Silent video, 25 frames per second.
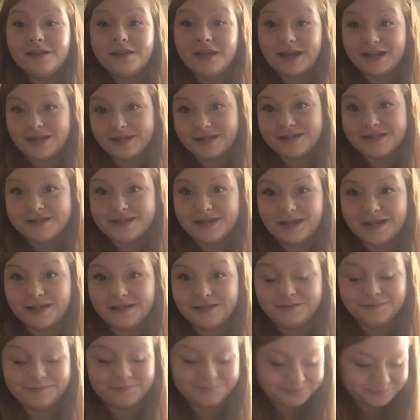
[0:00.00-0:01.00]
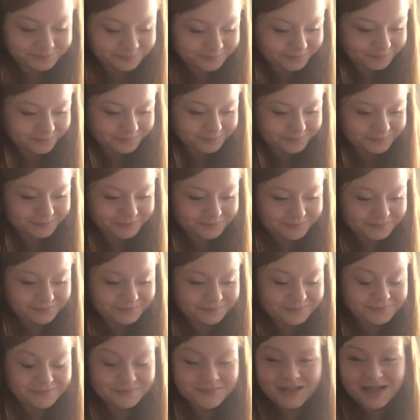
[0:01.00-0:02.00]
that is done.
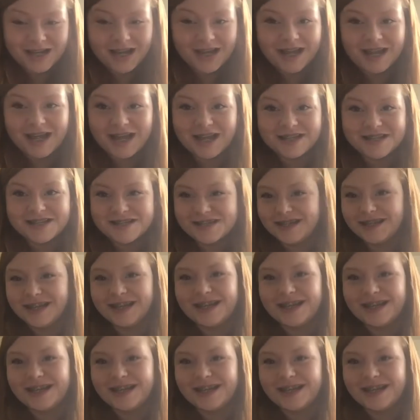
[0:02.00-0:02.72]
I had to,